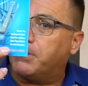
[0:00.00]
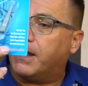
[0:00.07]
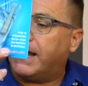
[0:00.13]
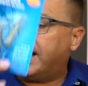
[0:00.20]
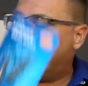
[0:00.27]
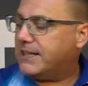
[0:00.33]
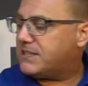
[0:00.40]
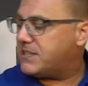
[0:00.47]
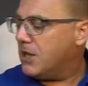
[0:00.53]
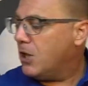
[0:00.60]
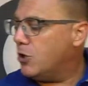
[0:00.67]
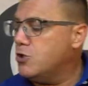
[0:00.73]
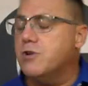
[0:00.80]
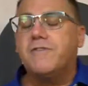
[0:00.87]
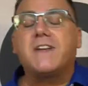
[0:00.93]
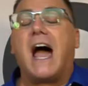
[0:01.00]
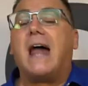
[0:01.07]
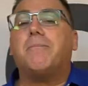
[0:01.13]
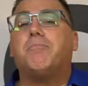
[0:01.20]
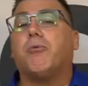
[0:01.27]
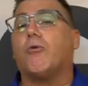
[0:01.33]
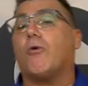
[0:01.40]
blades, you've
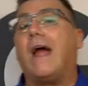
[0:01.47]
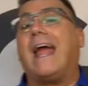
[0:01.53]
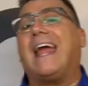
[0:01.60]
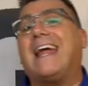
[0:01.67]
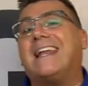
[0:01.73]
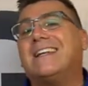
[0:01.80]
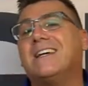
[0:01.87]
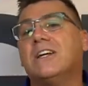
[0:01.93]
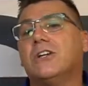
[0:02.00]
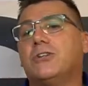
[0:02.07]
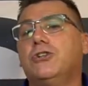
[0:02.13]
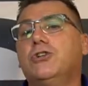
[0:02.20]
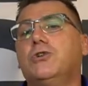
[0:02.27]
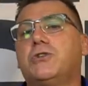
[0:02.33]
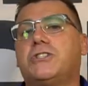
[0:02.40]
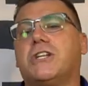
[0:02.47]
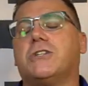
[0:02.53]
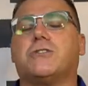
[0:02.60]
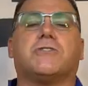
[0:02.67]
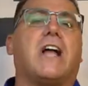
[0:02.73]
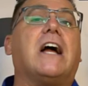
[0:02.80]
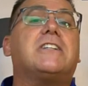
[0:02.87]
got brand new
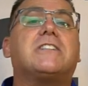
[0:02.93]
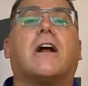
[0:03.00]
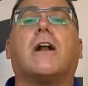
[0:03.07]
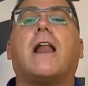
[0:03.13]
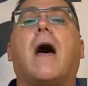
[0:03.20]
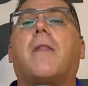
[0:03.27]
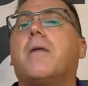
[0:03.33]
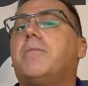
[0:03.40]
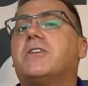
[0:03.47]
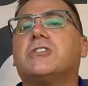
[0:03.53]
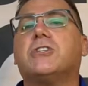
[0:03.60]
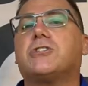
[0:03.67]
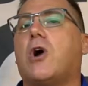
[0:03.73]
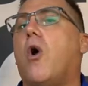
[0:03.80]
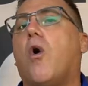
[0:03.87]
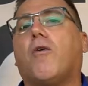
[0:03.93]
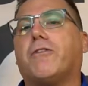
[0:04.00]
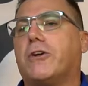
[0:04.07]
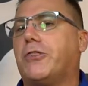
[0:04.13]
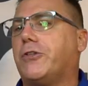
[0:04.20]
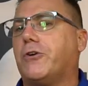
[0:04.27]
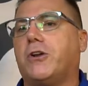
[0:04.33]
scissors. I started out in the business
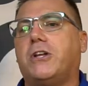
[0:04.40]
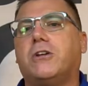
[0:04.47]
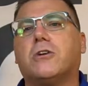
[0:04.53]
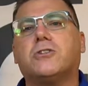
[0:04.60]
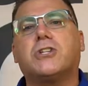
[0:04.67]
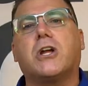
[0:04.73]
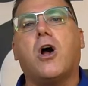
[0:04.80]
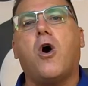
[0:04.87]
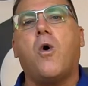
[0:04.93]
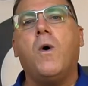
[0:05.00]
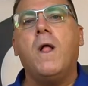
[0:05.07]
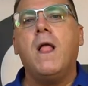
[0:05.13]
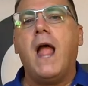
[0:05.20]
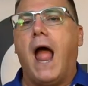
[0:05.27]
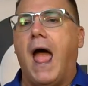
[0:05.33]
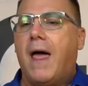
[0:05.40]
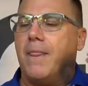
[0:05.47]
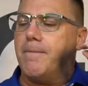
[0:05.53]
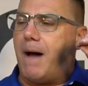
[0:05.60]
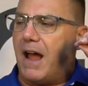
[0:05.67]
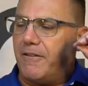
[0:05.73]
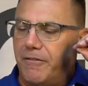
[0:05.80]
over thirty years ago,
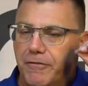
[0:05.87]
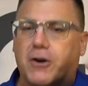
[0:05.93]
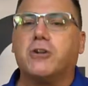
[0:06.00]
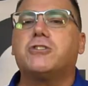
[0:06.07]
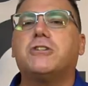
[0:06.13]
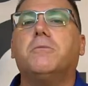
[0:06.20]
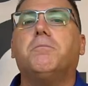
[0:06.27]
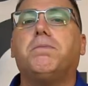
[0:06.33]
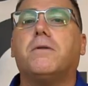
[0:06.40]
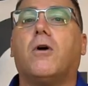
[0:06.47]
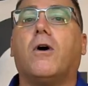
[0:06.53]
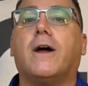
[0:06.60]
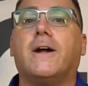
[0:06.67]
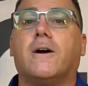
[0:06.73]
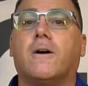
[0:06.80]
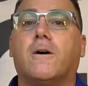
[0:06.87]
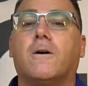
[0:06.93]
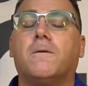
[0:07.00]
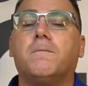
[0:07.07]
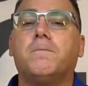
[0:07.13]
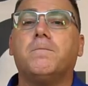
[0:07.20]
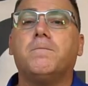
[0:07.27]
and my first
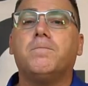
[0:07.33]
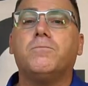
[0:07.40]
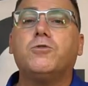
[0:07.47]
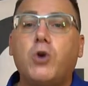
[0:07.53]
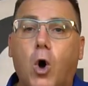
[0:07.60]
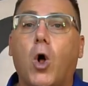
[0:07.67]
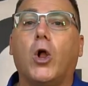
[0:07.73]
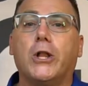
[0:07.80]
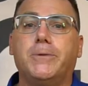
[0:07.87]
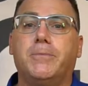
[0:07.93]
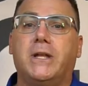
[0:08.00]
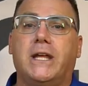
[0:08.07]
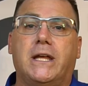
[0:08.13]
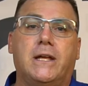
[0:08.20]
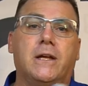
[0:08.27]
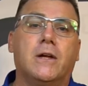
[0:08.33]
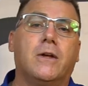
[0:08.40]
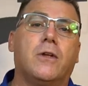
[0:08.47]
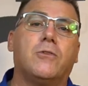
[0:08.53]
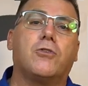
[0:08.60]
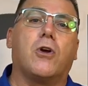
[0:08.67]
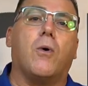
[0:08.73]
employer told me
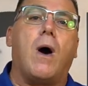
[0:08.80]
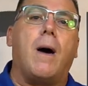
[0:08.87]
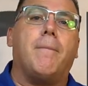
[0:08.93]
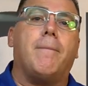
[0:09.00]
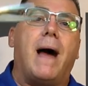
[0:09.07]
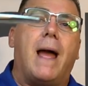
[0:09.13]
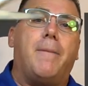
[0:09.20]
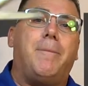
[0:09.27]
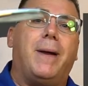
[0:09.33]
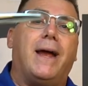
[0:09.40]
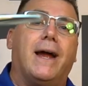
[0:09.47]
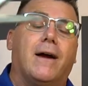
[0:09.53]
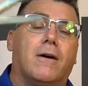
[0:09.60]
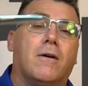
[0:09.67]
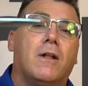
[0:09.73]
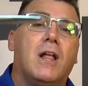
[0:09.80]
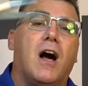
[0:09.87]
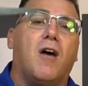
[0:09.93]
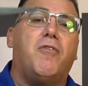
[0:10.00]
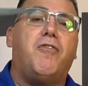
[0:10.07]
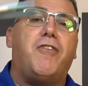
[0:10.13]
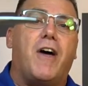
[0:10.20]
to go out and buy a pair
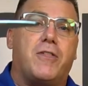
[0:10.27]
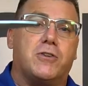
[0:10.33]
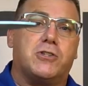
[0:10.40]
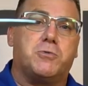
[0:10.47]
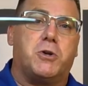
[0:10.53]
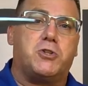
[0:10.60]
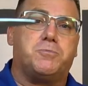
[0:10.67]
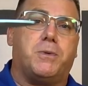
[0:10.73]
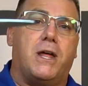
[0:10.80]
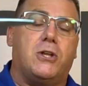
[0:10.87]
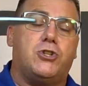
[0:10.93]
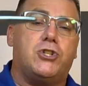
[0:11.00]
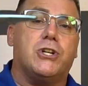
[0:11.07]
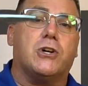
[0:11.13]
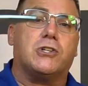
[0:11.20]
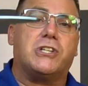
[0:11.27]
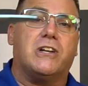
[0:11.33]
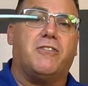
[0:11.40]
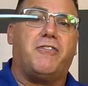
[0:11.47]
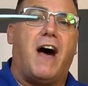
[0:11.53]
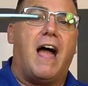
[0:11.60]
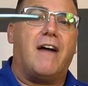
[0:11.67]
of feather switchblade shears in
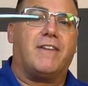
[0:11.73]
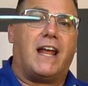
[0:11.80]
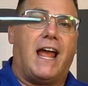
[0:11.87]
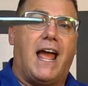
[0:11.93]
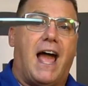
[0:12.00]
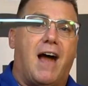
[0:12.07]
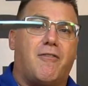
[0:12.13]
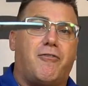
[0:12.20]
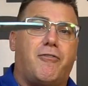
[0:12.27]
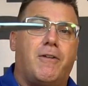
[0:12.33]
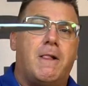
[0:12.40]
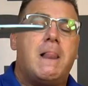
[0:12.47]
a five and a half.